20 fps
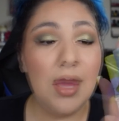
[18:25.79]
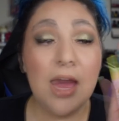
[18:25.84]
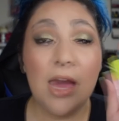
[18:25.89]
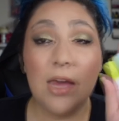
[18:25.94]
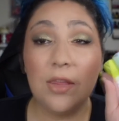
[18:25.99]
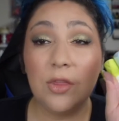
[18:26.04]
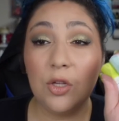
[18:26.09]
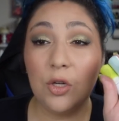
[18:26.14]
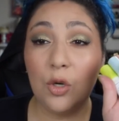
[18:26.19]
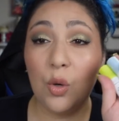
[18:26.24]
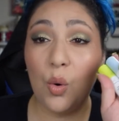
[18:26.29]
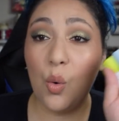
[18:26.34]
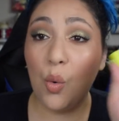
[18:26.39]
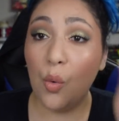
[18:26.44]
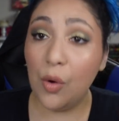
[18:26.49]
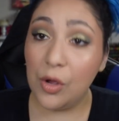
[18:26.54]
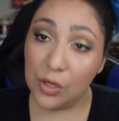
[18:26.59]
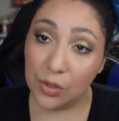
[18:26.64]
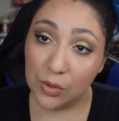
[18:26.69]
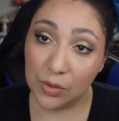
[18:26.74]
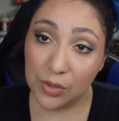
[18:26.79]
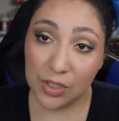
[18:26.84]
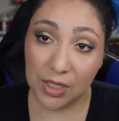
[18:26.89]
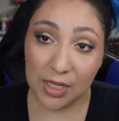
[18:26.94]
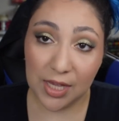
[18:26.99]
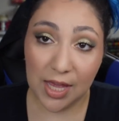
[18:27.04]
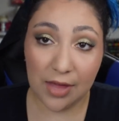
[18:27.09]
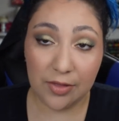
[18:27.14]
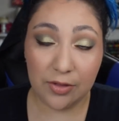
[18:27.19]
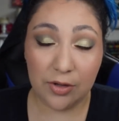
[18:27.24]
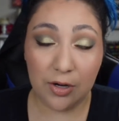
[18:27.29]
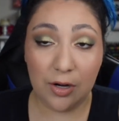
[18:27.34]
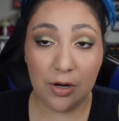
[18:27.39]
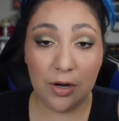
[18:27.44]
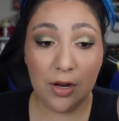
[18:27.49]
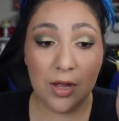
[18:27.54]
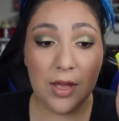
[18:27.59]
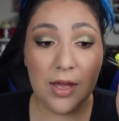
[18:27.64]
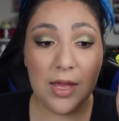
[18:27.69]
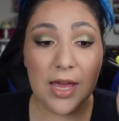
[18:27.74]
and their oil together